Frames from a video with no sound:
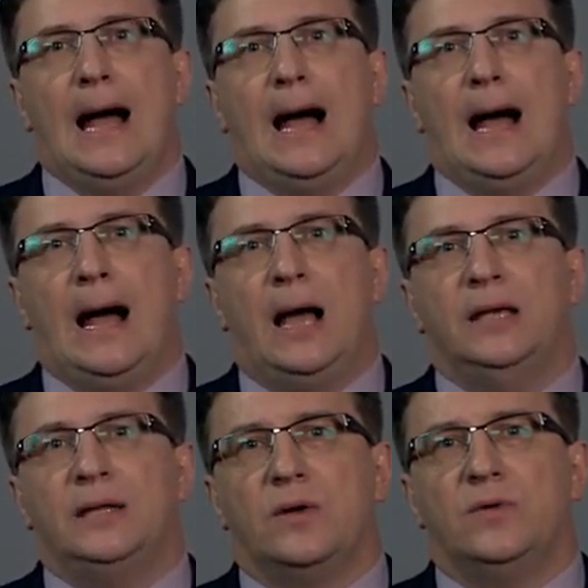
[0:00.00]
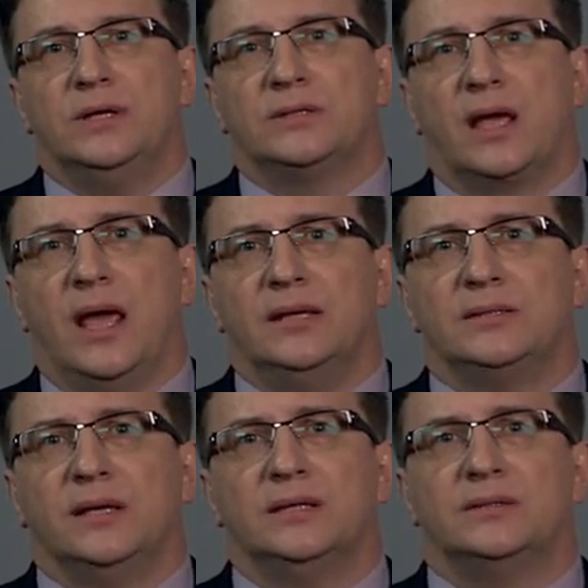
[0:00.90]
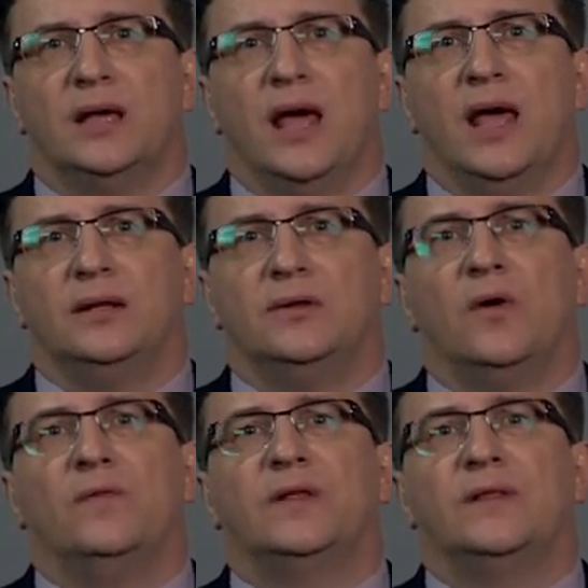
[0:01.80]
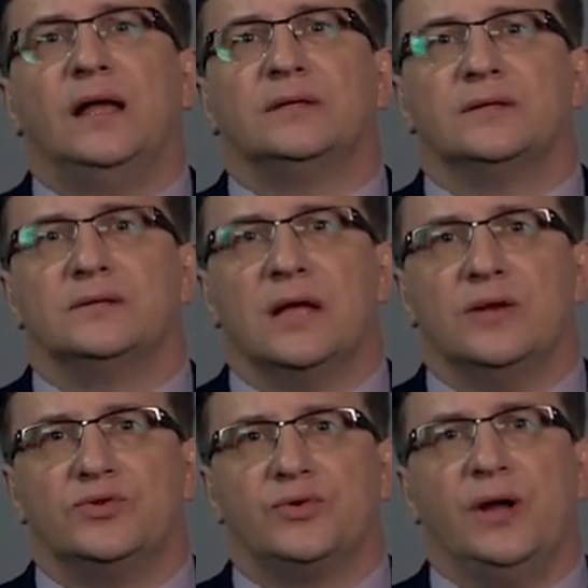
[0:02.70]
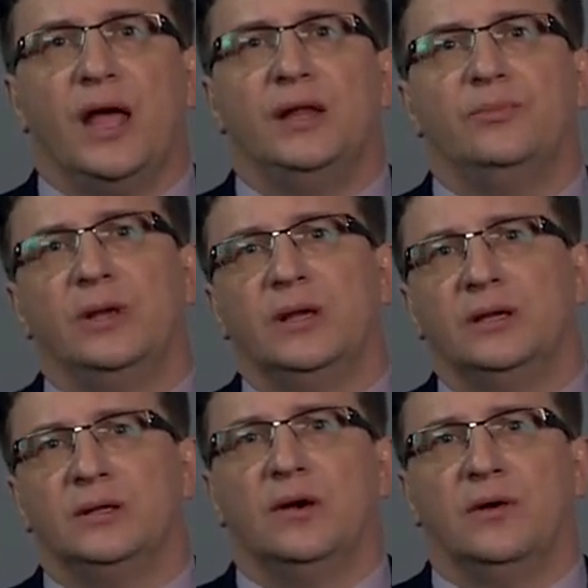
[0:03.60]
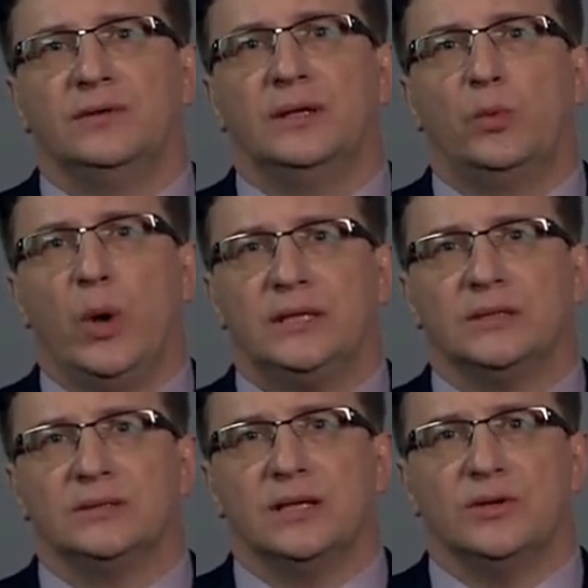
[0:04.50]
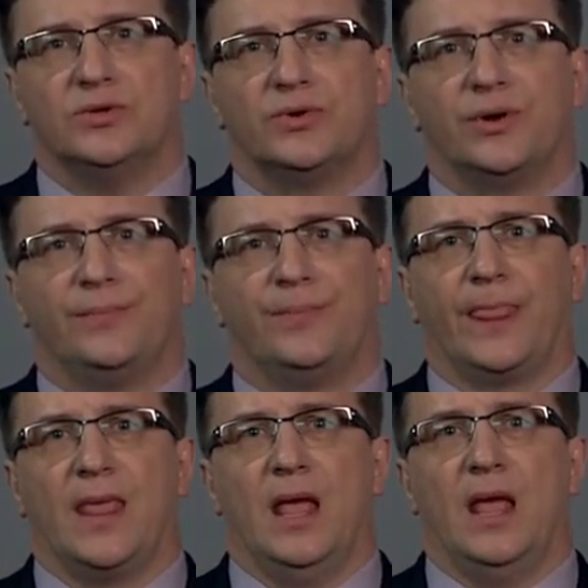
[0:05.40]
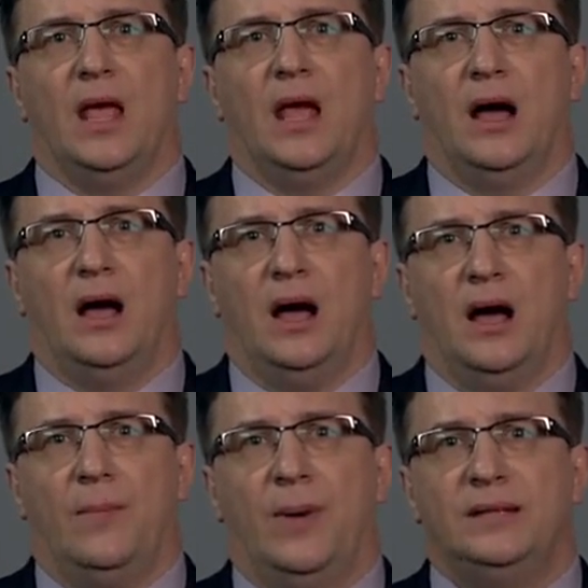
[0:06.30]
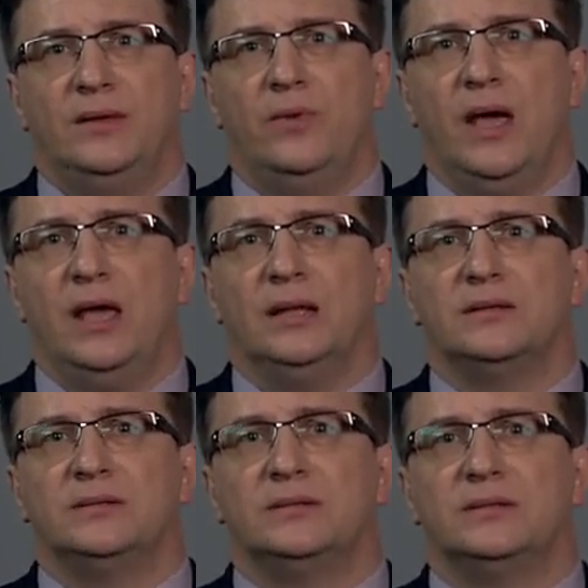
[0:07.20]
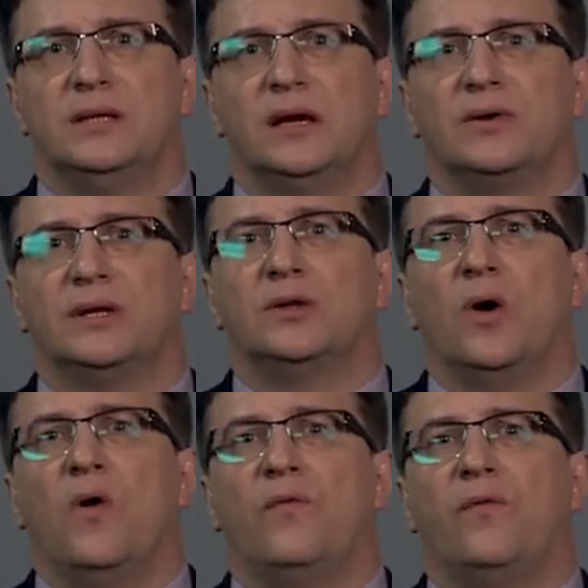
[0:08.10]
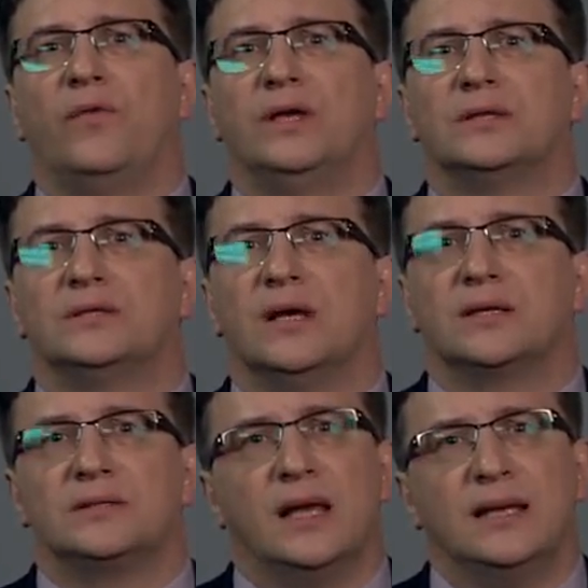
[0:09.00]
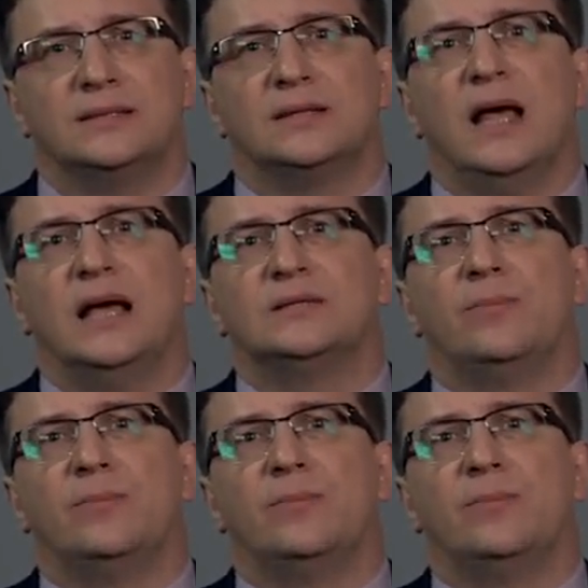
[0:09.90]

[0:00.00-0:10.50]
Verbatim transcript: In Akunin's case, it's the end of the 19th century and beginning of the 20th century. By the way, the secret of his success lies